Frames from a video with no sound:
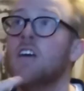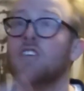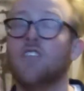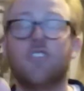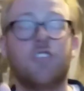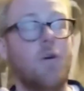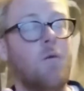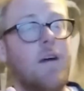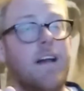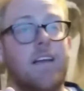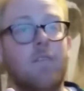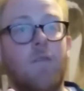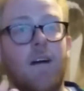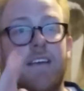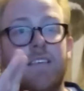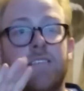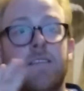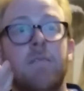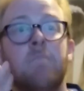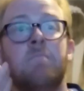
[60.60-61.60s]
So
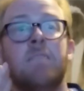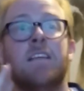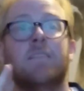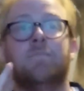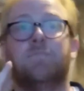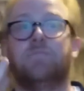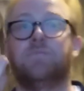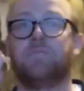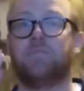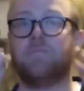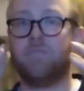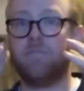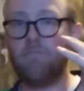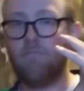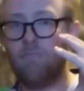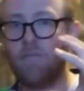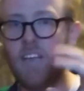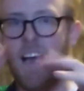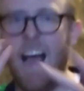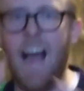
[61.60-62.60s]
anyways,
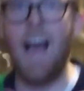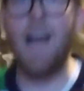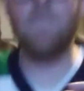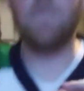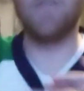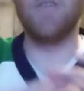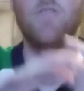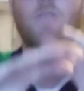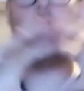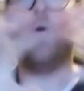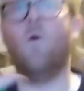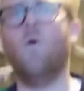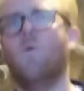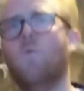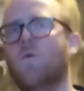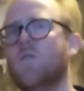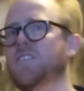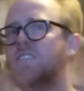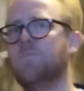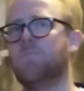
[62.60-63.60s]
after the
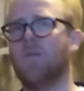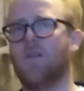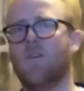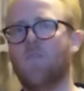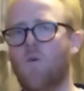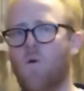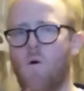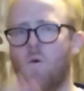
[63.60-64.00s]
whole Woodsboro